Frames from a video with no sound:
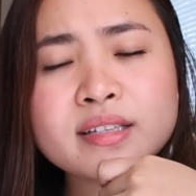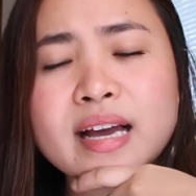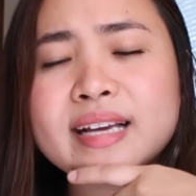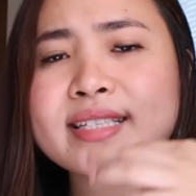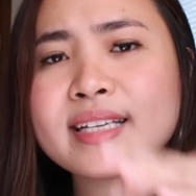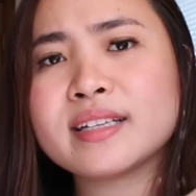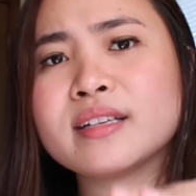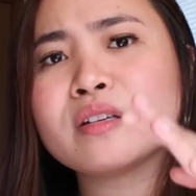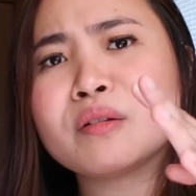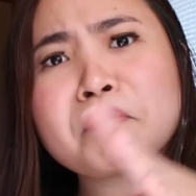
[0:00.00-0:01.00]
I sent
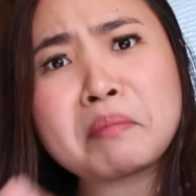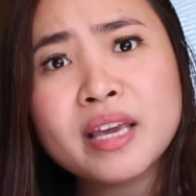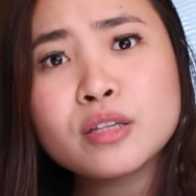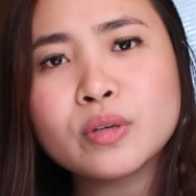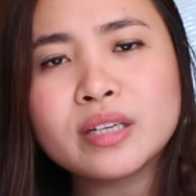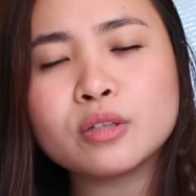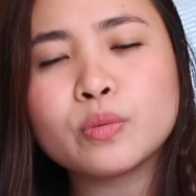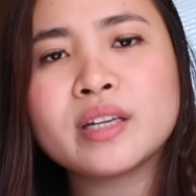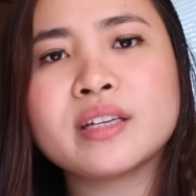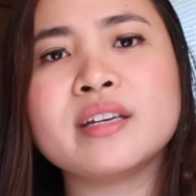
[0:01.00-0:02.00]
it in May
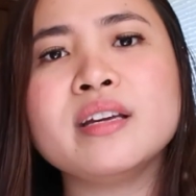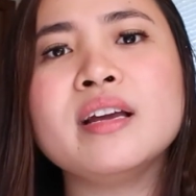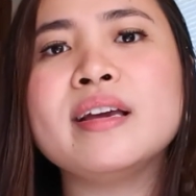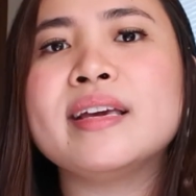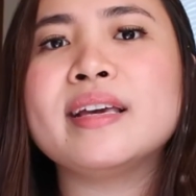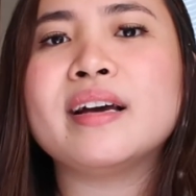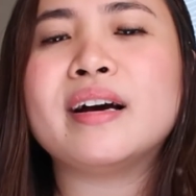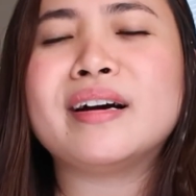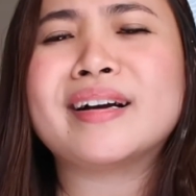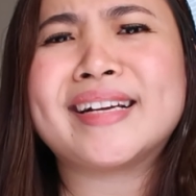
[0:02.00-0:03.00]
2020.
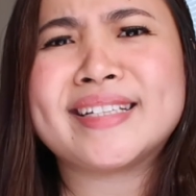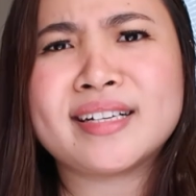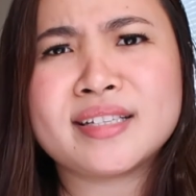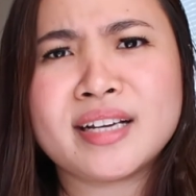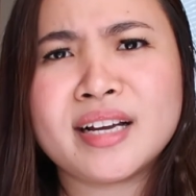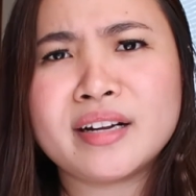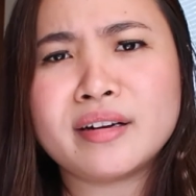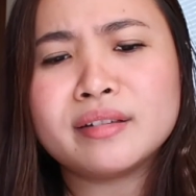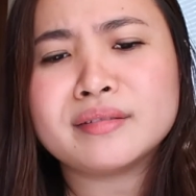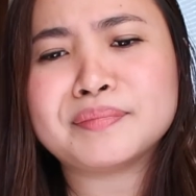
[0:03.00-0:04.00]
Kasagsagan
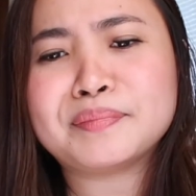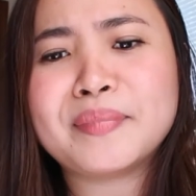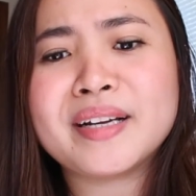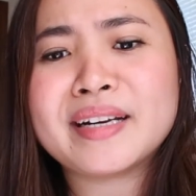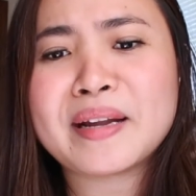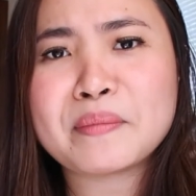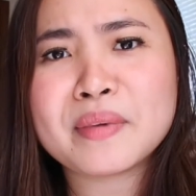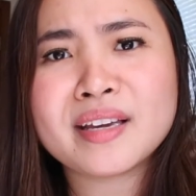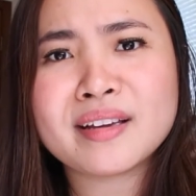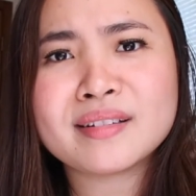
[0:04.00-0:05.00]
ng
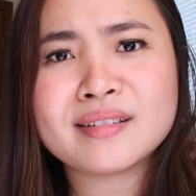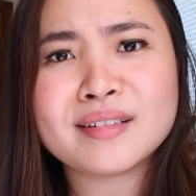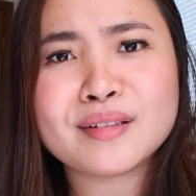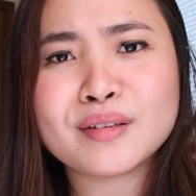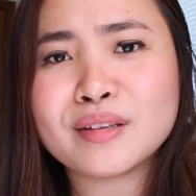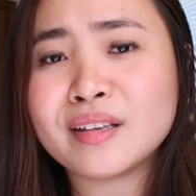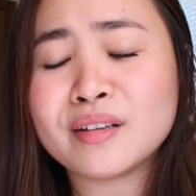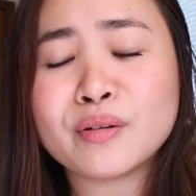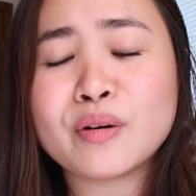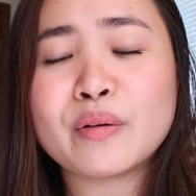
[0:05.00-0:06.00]
pandemic.
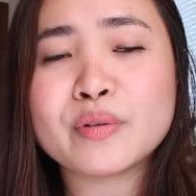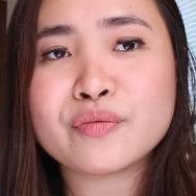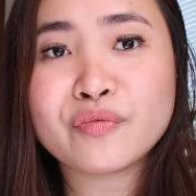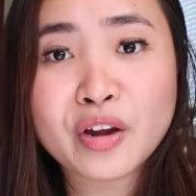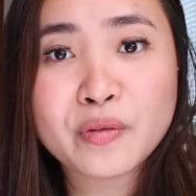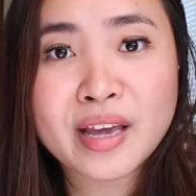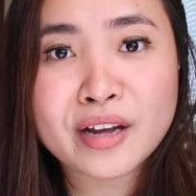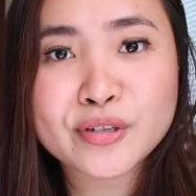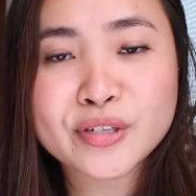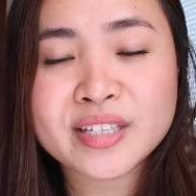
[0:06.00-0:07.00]
I was very
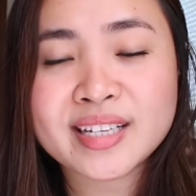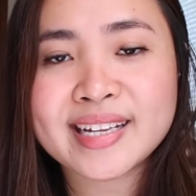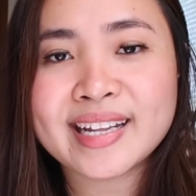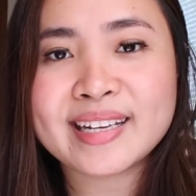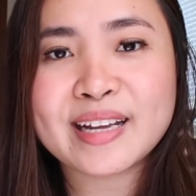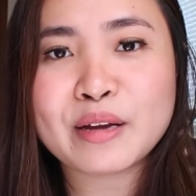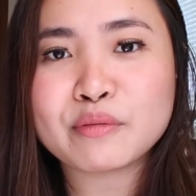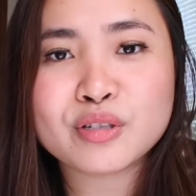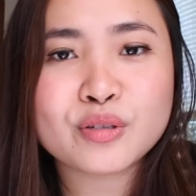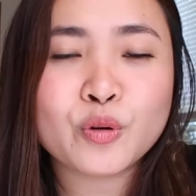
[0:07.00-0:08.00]
anxious at that time. I
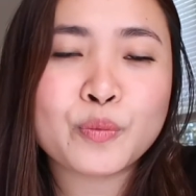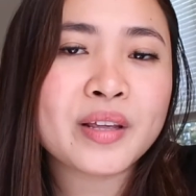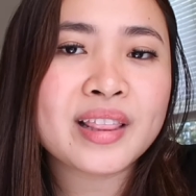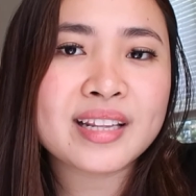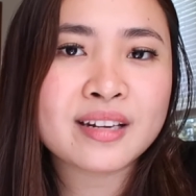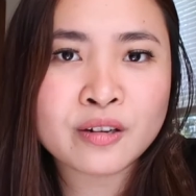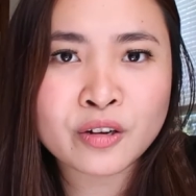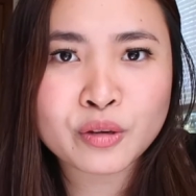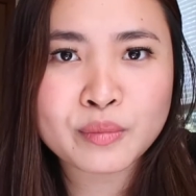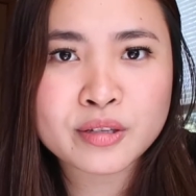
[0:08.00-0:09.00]
was just hoping that the
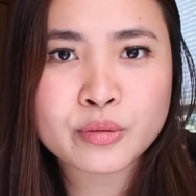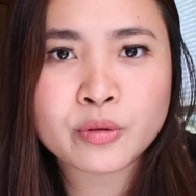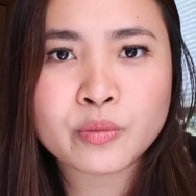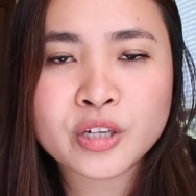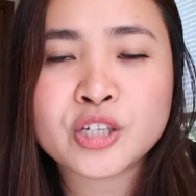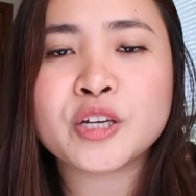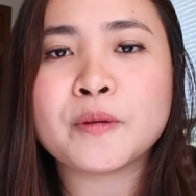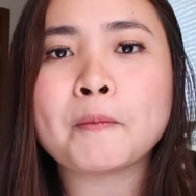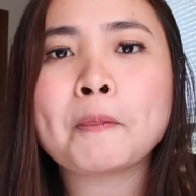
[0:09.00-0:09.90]
documents will reach him.